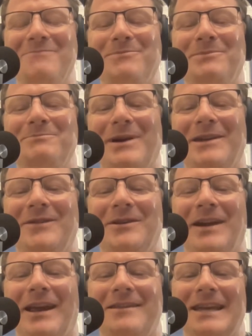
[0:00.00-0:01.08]
But if in the
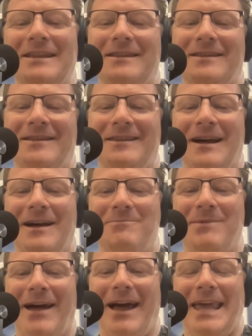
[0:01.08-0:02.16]
United States,
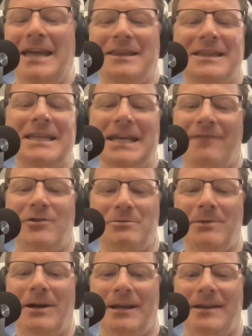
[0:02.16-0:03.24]
I can't see
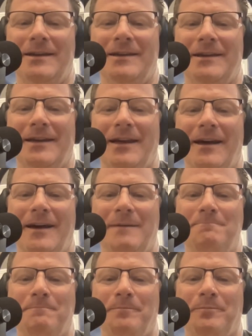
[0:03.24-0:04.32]
everybody.
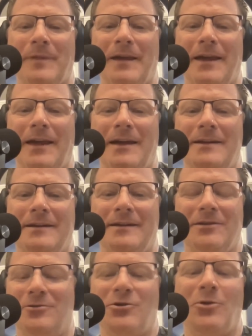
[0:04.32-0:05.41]
And
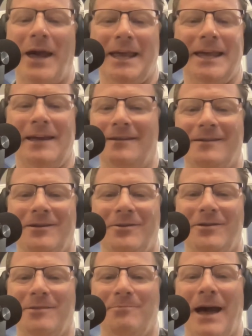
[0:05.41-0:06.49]
there's no way I can,
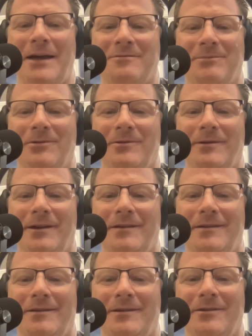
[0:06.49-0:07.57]
it's impossible
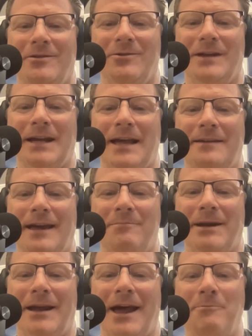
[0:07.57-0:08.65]
and to do the time.
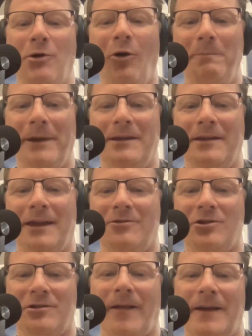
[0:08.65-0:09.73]
But I'm hoping that
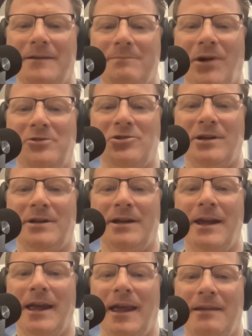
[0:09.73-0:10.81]
just like depression
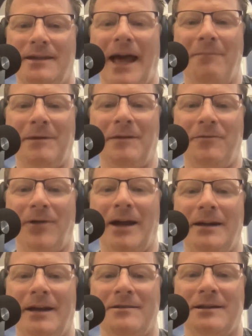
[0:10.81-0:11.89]
is commonly
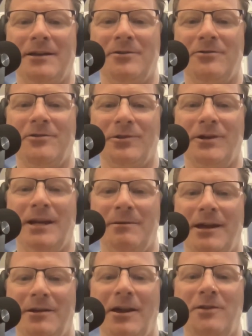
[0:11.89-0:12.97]
recognized and understood,
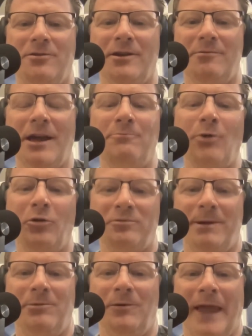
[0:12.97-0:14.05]
and most
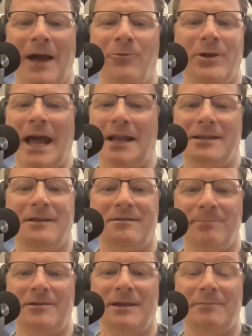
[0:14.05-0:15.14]
people now would not
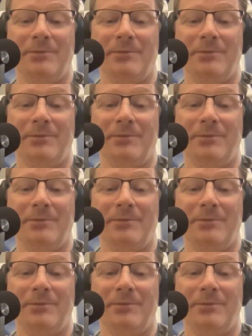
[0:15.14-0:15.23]
dismiss it.